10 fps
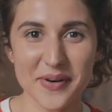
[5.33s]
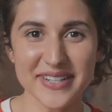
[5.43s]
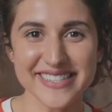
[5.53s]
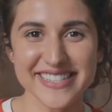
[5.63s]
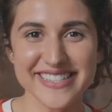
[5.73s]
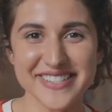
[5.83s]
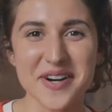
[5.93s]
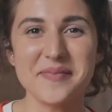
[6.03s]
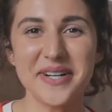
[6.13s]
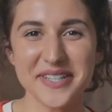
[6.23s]
Product Hunt.
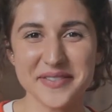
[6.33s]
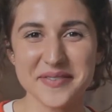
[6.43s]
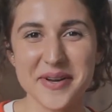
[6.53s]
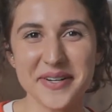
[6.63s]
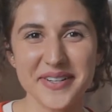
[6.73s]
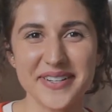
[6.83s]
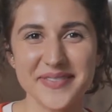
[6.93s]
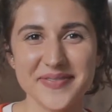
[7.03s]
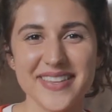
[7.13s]
Carmel here from Aircall.